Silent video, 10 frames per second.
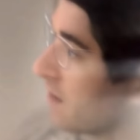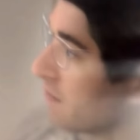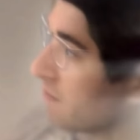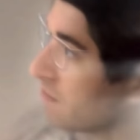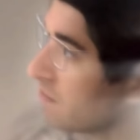
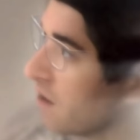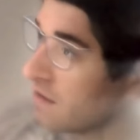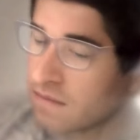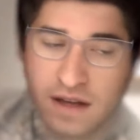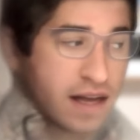Vision
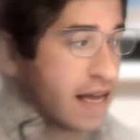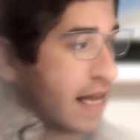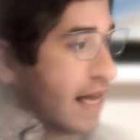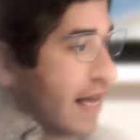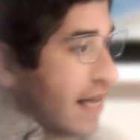Pro
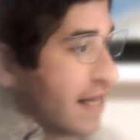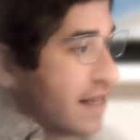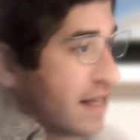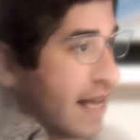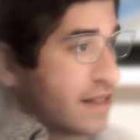
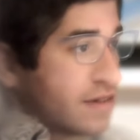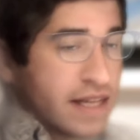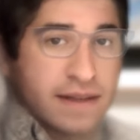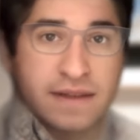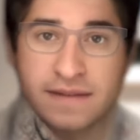is
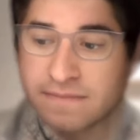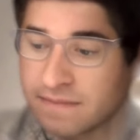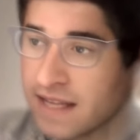entertainment.